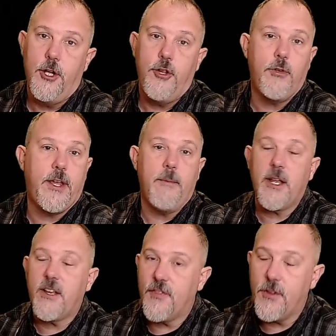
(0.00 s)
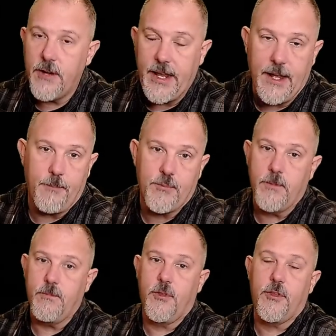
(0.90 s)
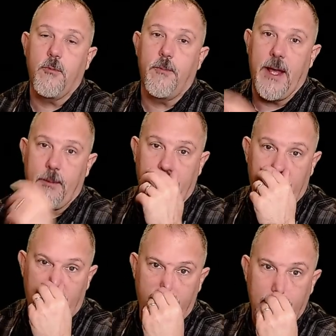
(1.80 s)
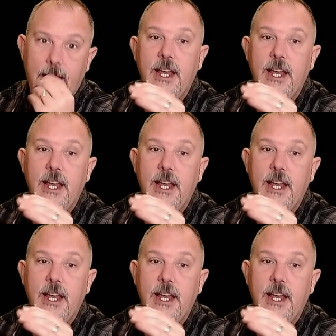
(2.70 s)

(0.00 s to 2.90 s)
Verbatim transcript: You can't make a thirty amp thermomag breaker out of it.